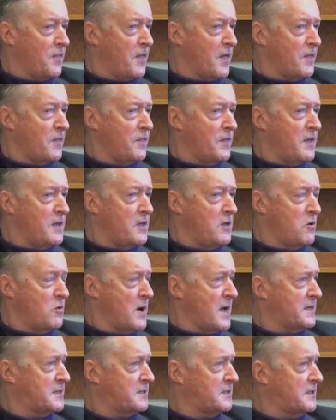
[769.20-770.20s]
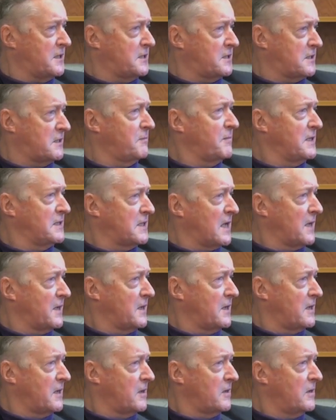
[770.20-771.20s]
that the US system is
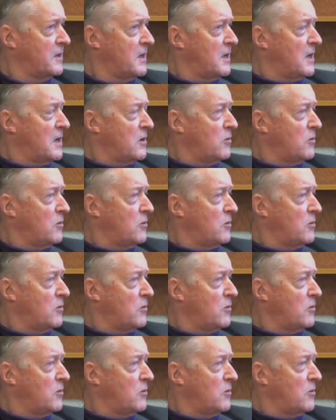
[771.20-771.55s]
under